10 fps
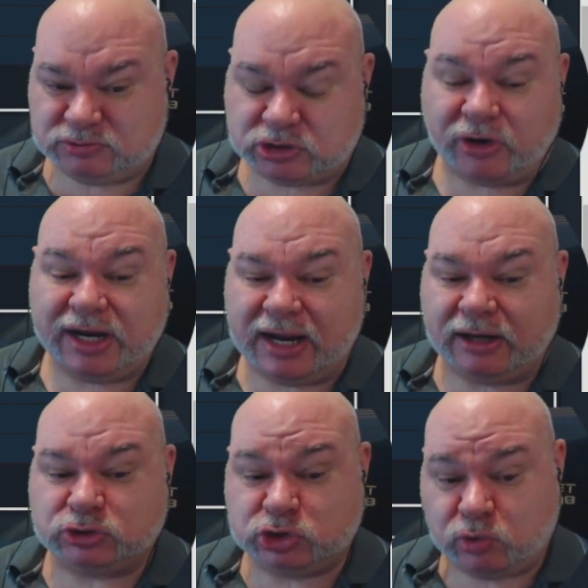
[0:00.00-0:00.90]

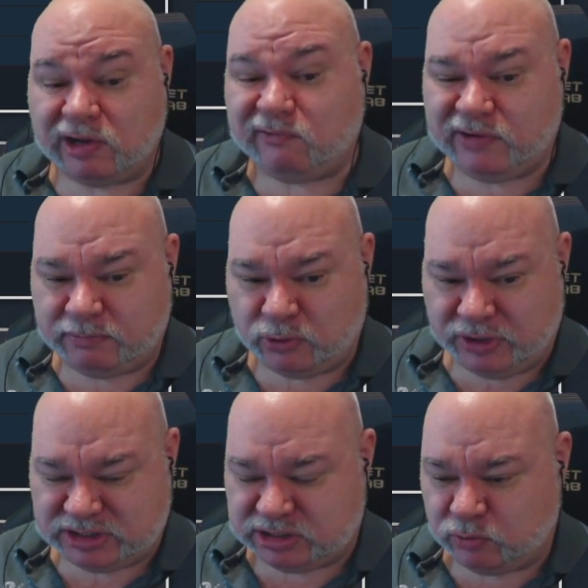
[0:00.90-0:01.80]
our 12 hit
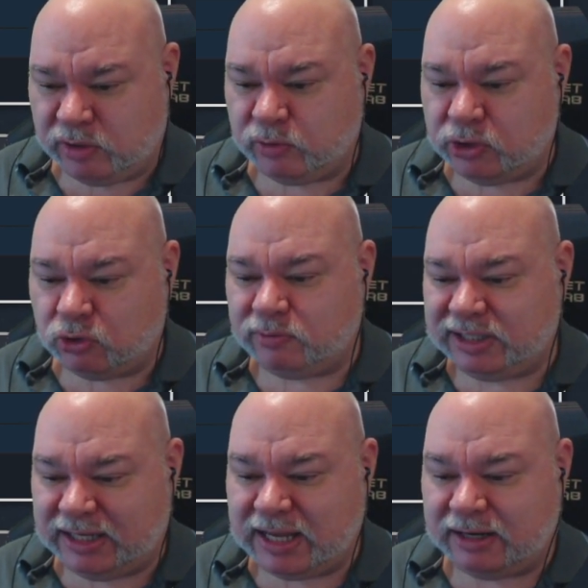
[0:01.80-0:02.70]
points that we would
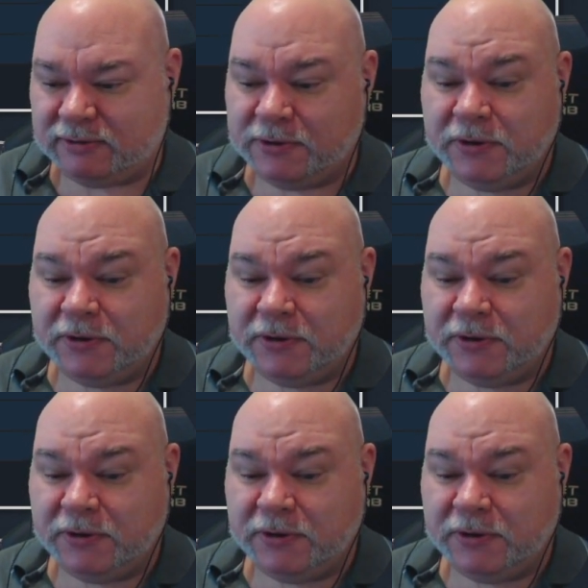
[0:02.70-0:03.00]
normally get,